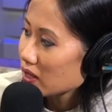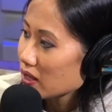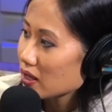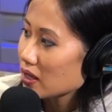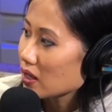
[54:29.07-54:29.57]

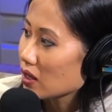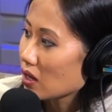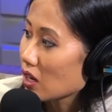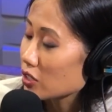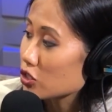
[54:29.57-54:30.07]
the
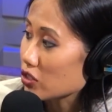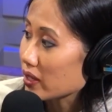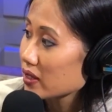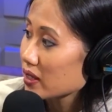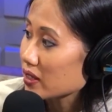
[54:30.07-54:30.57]

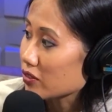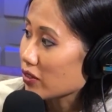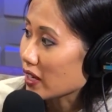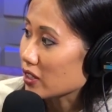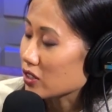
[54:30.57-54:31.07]
Australian
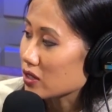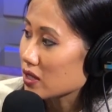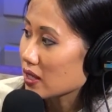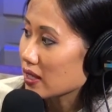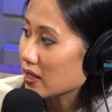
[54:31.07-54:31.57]
fighters,
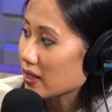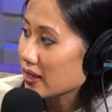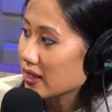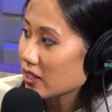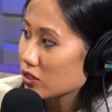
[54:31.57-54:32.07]

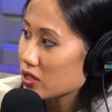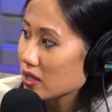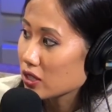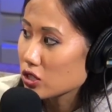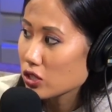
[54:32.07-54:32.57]
they're
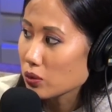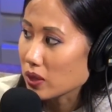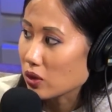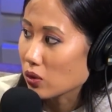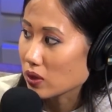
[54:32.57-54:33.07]
stuck
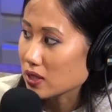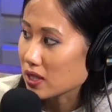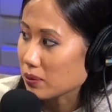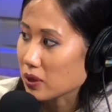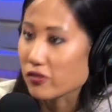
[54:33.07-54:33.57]
2-week
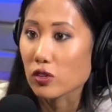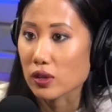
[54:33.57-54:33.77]
quarantine before